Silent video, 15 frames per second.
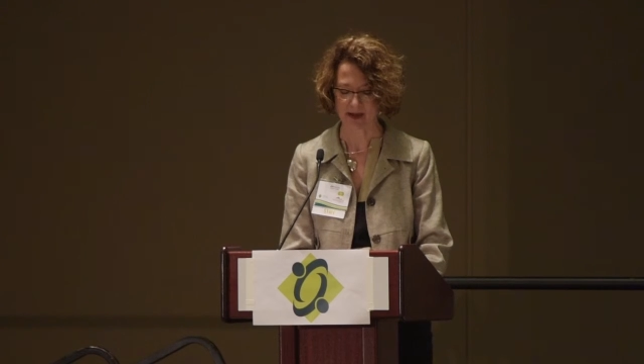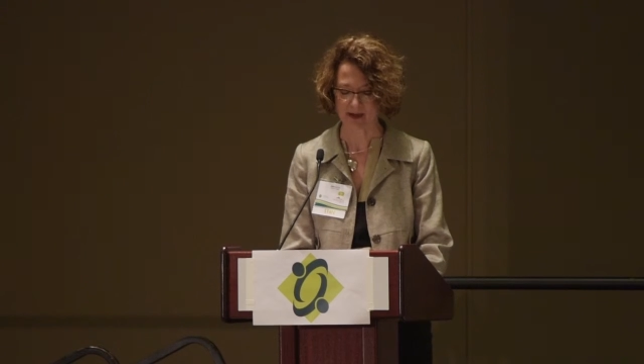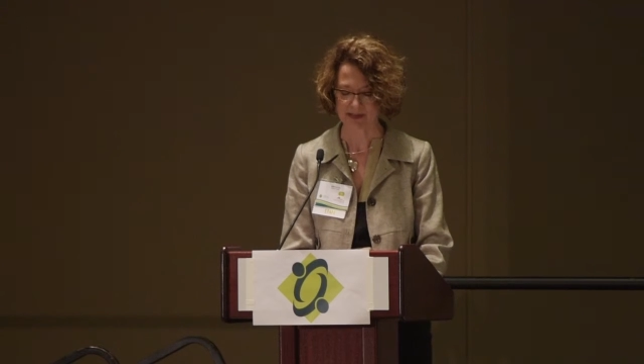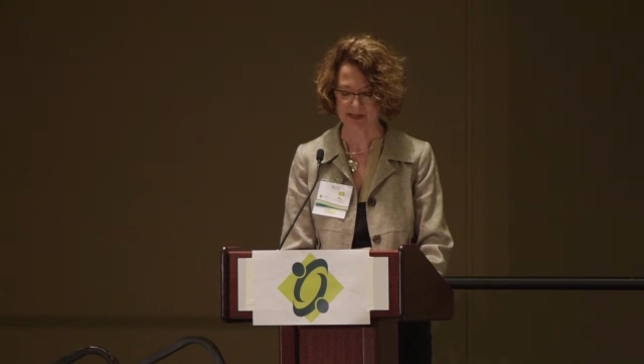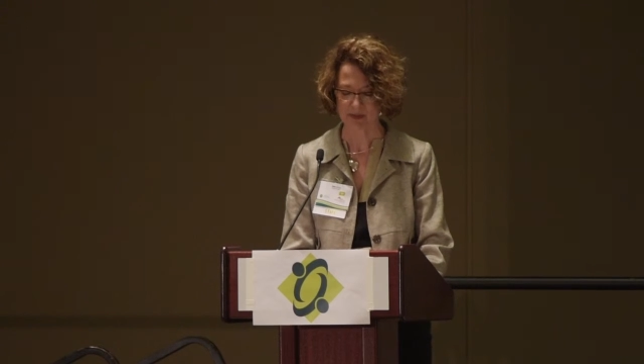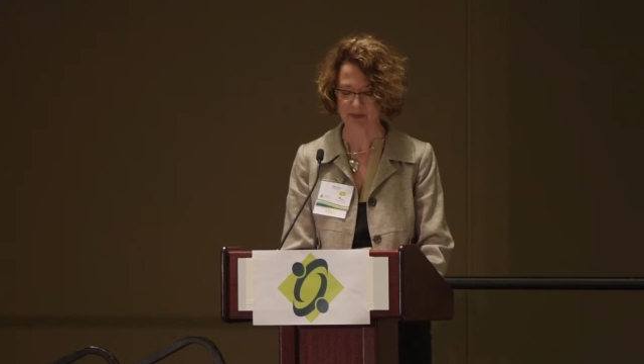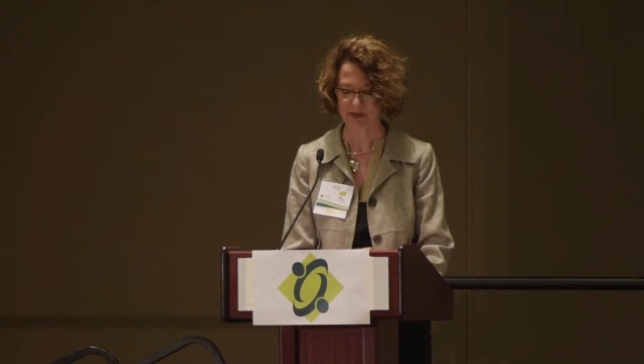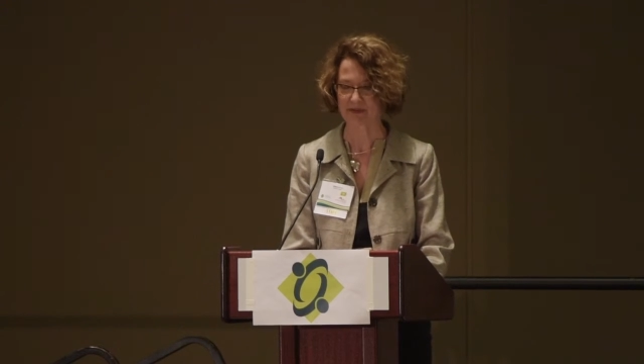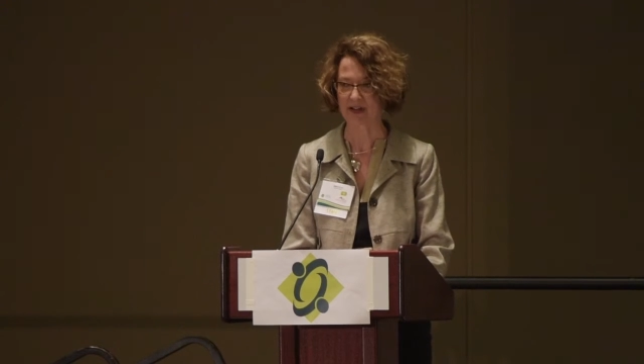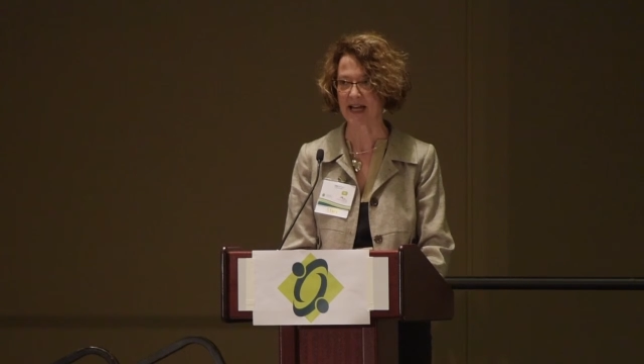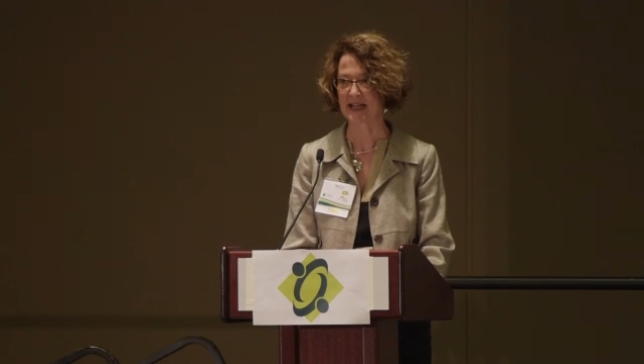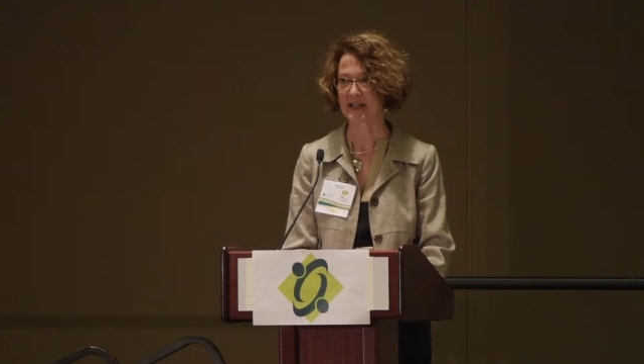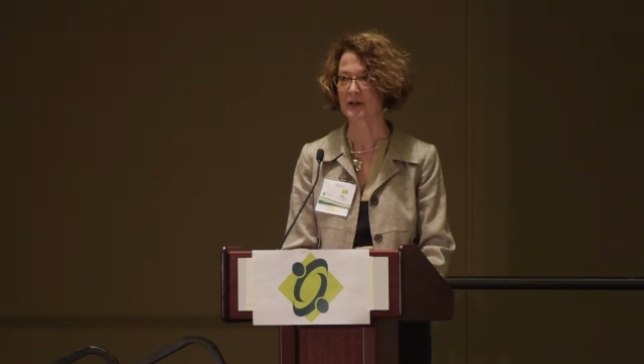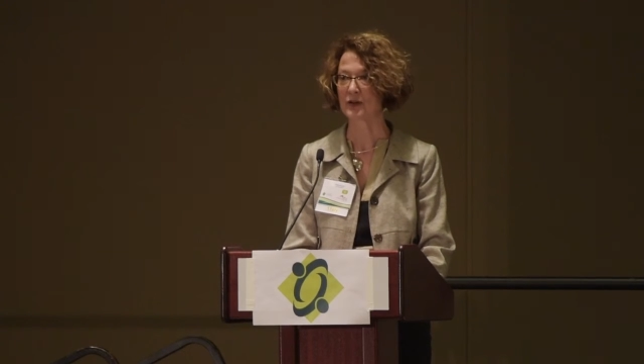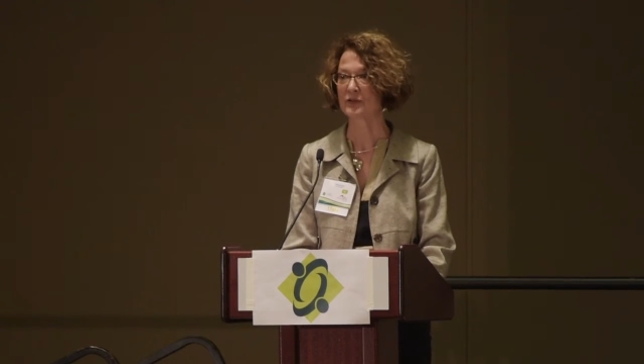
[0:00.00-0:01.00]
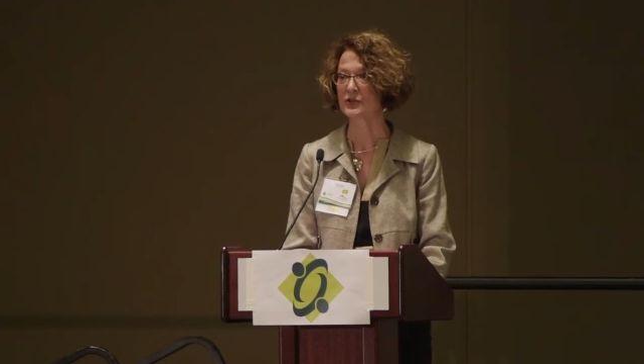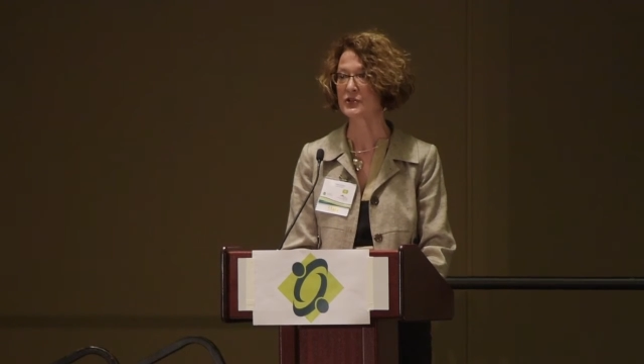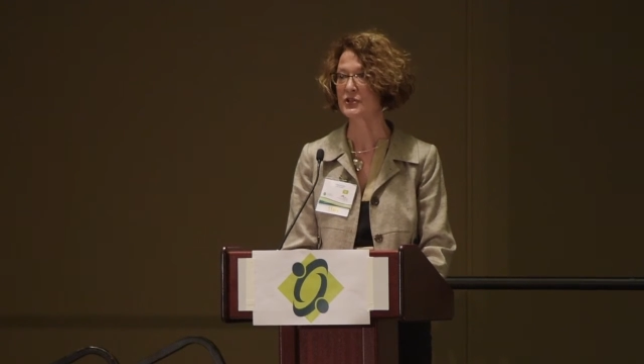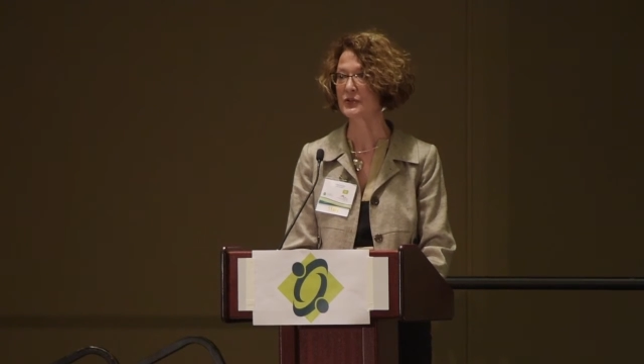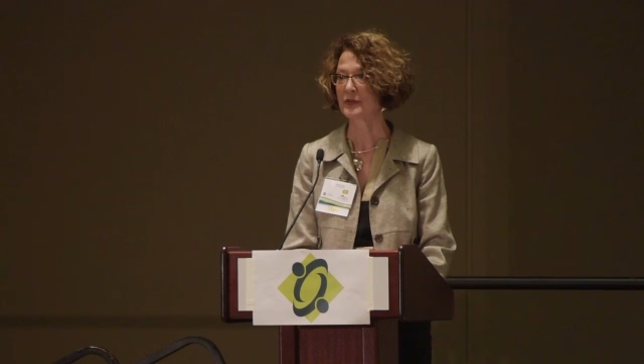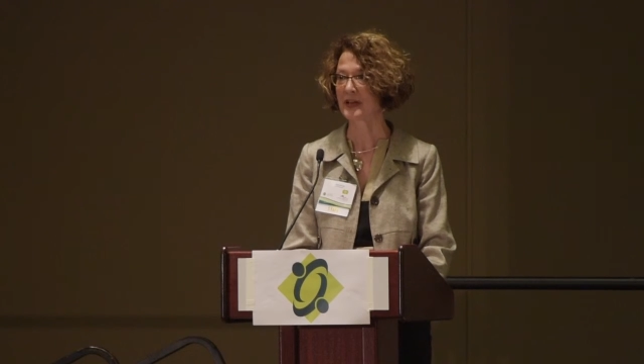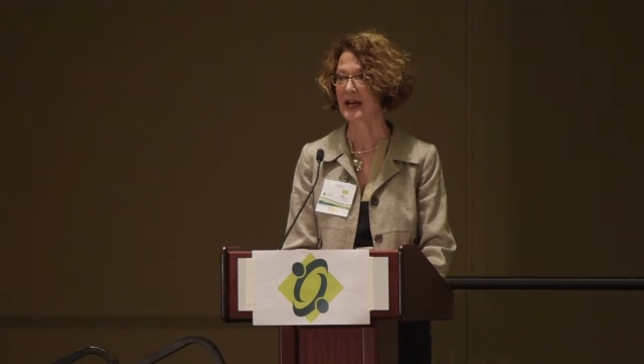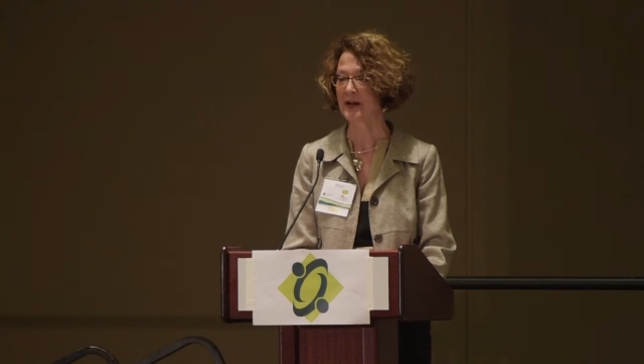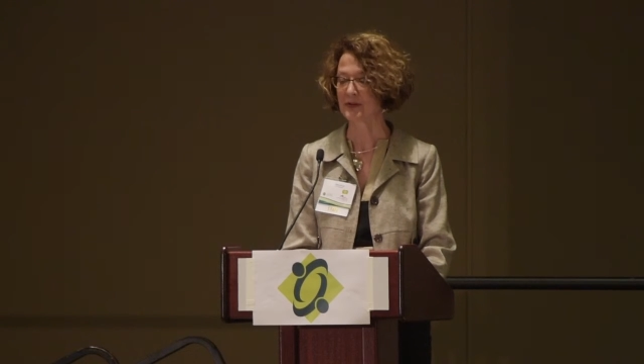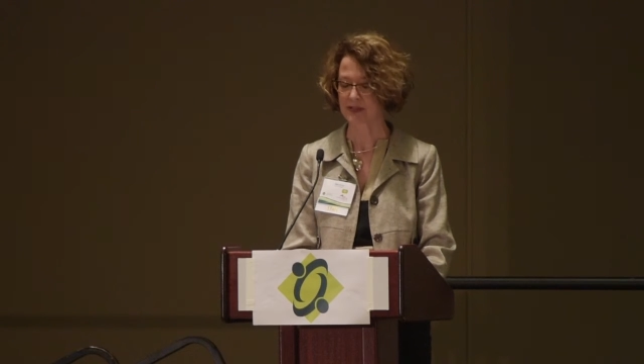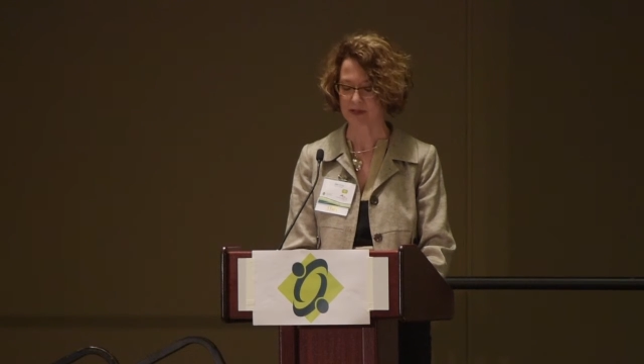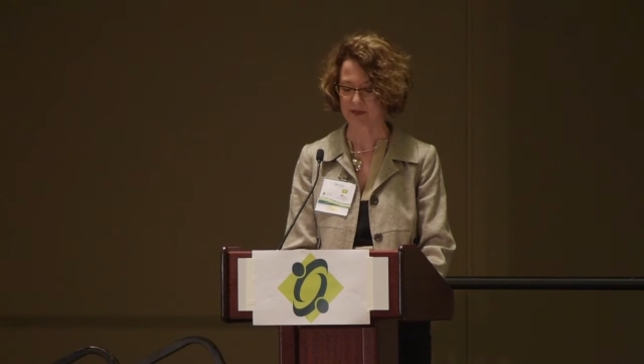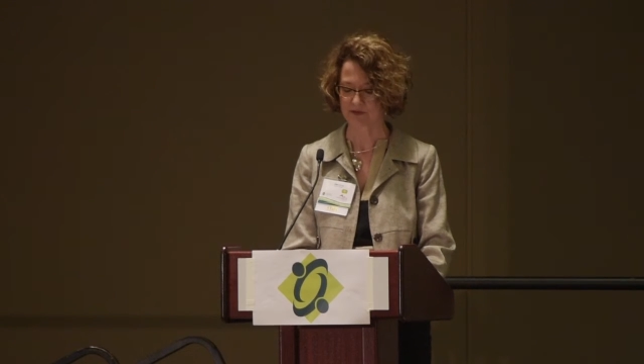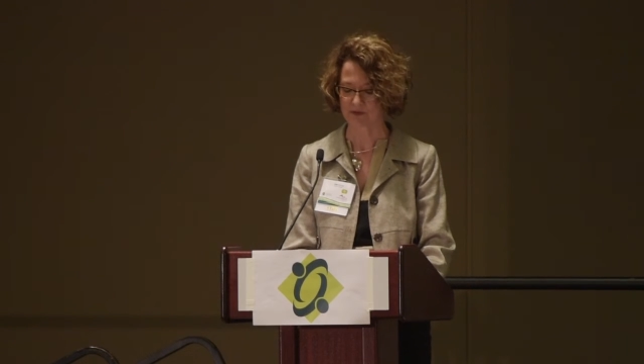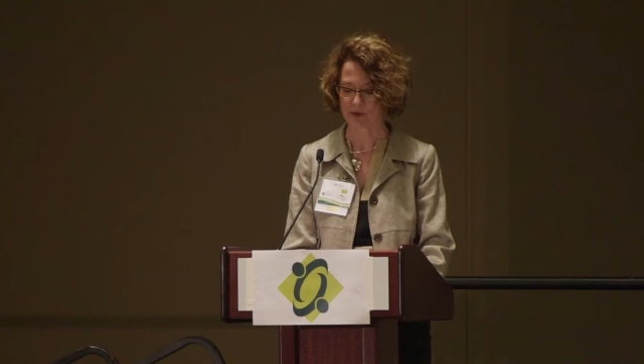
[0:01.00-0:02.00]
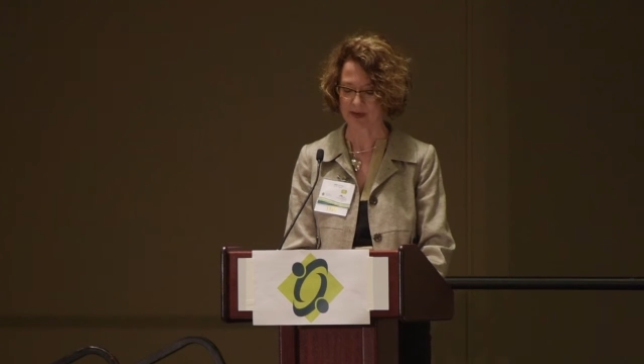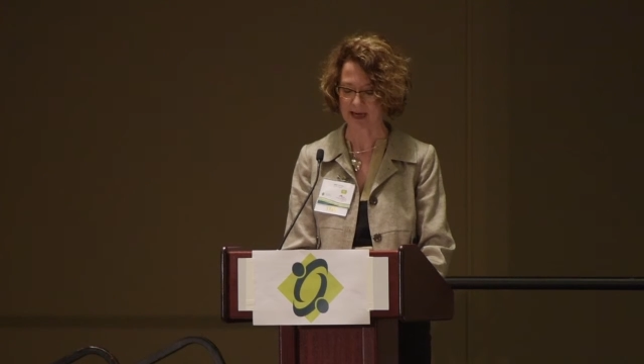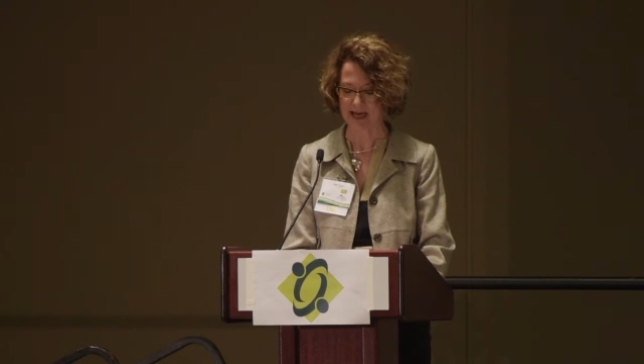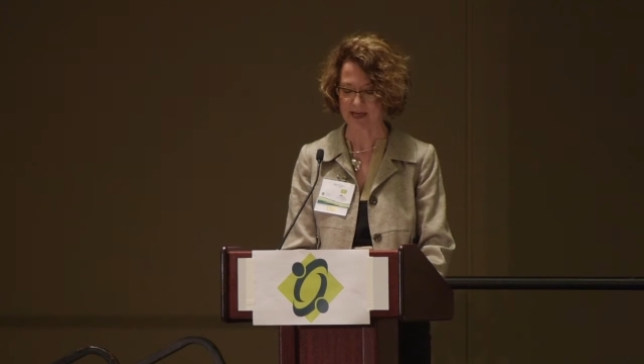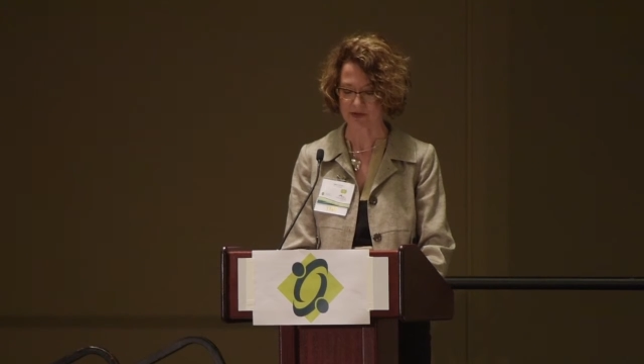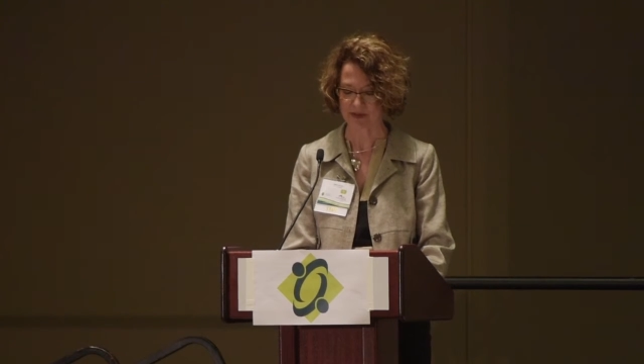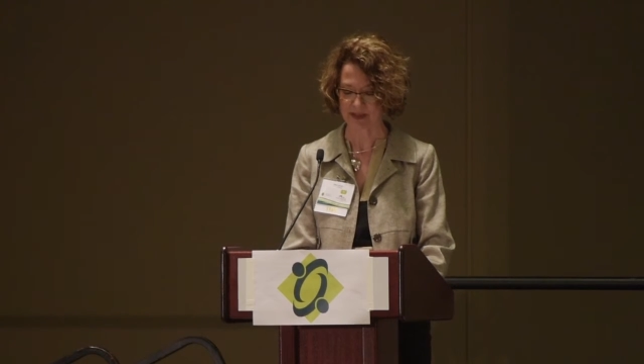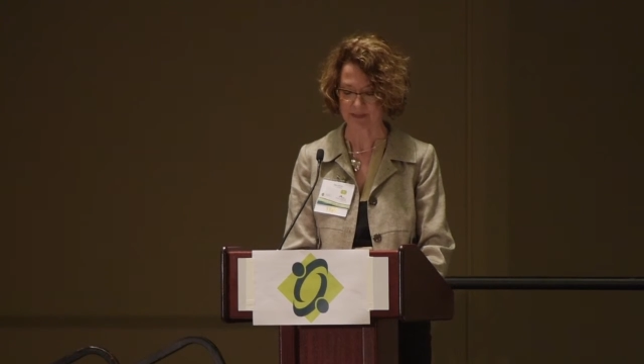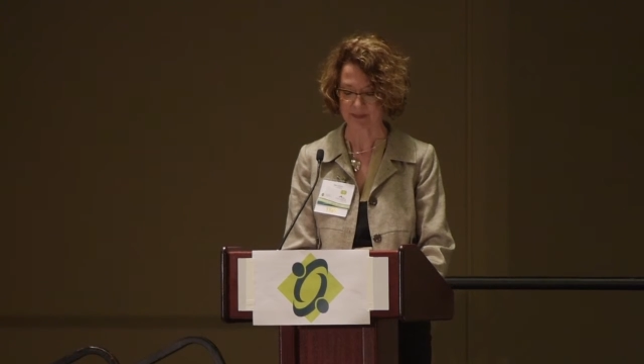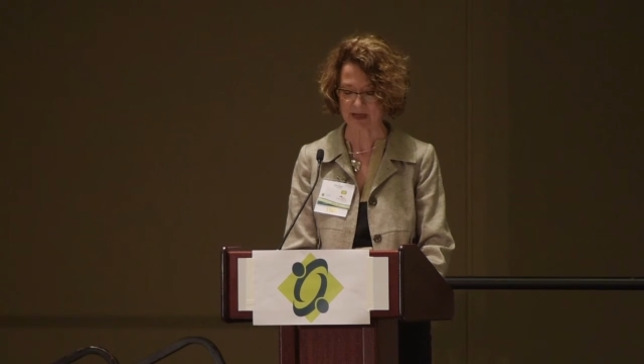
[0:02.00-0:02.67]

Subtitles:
also provided over 2,400